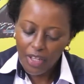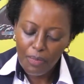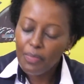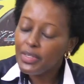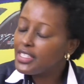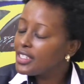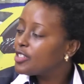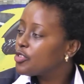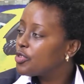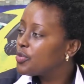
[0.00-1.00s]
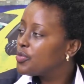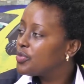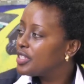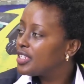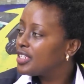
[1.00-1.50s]
Maybe take us through
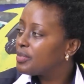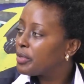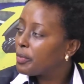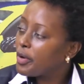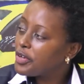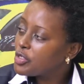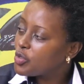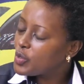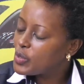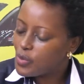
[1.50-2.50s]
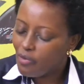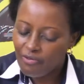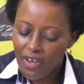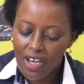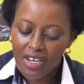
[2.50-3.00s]
the preparations so
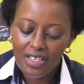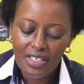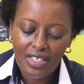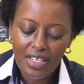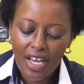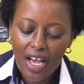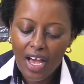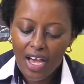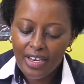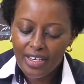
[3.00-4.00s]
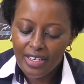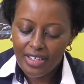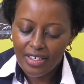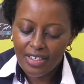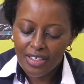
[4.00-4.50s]
far, and
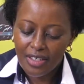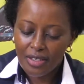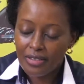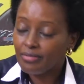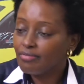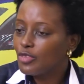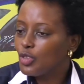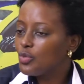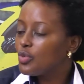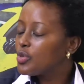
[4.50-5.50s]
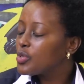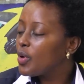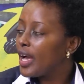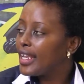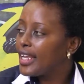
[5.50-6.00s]
you could also
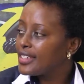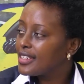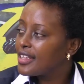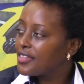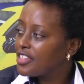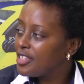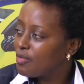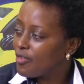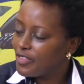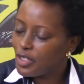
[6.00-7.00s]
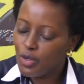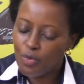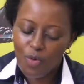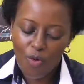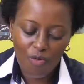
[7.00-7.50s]
highlight the theme of the
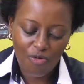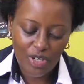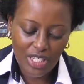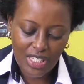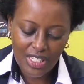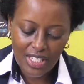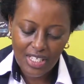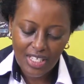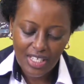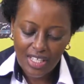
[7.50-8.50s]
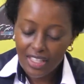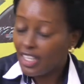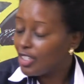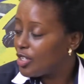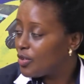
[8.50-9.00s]
global conference.
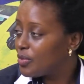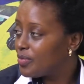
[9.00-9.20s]
Thank you.